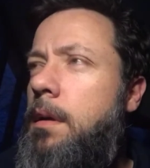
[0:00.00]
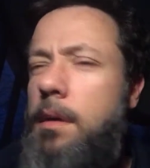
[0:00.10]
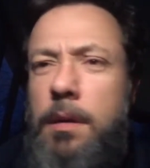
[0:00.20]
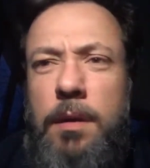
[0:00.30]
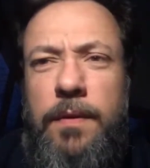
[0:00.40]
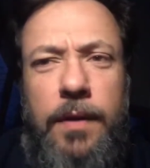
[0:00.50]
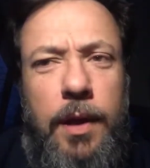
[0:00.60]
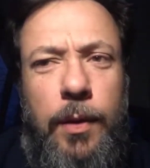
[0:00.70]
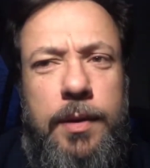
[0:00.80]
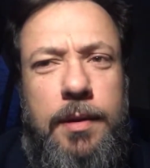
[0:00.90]
The
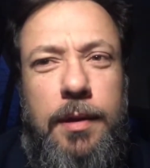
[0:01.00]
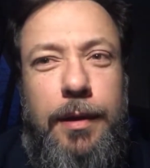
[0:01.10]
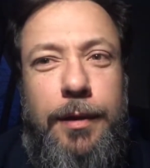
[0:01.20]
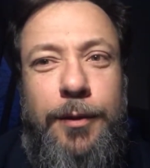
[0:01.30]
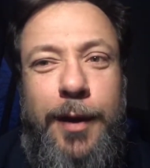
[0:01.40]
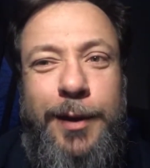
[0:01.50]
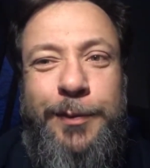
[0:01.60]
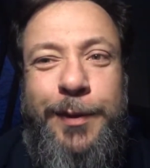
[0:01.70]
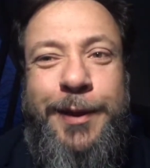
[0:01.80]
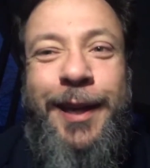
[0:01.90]
video is
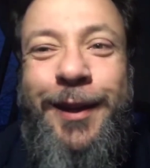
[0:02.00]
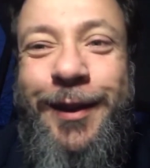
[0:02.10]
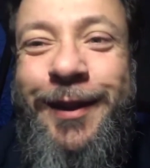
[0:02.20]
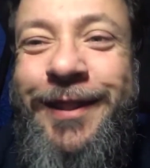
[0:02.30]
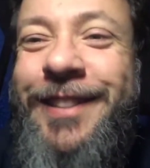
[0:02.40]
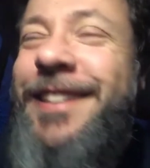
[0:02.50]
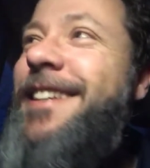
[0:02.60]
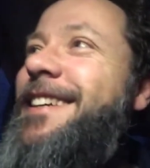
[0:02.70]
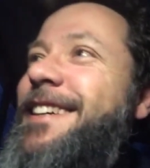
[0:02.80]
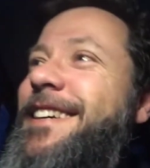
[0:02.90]
quite particular.
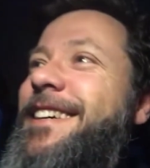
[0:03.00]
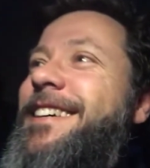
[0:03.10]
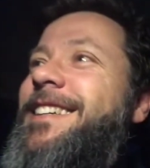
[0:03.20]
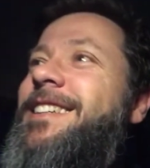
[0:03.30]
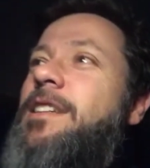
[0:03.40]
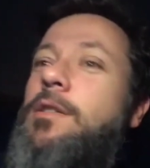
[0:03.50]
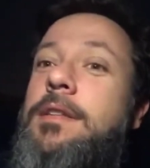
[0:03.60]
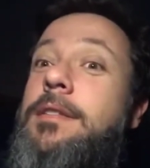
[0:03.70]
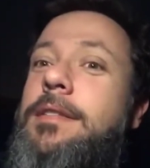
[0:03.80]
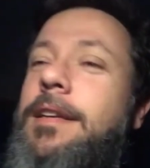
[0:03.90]

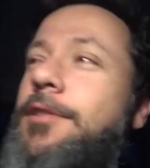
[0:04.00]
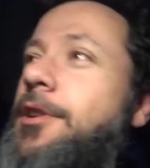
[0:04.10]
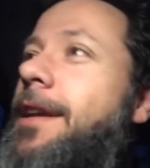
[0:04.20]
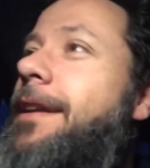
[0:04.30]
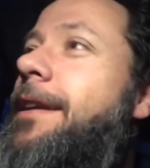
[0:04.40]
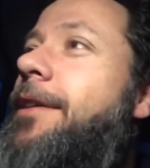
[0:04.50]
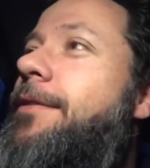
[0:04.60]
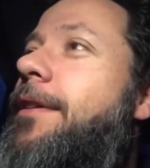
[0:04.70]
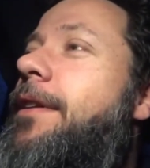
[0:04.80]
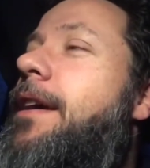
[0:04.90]
There's the sun shining
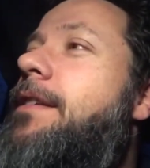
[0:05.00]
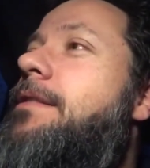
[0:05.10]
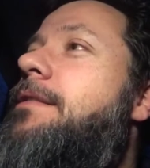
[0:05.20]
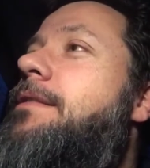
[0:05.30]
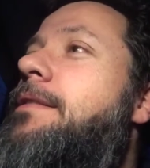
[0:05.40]
now, very nice.